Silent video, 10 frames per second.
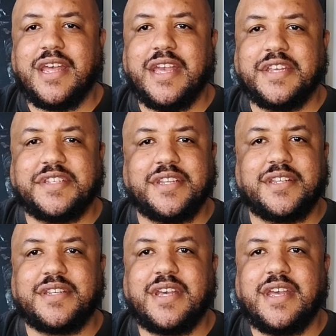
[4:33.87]
it
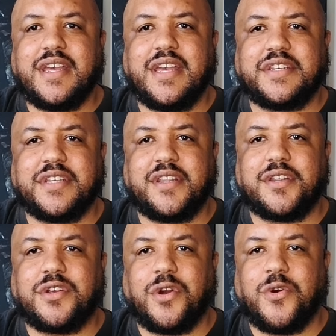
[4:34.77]

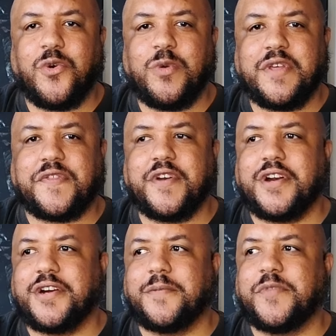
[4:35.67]
didn't go with
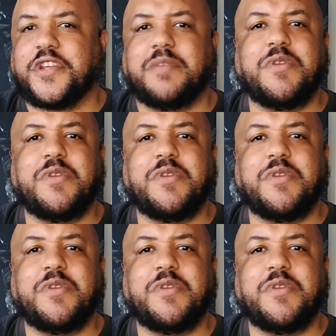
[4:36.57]
the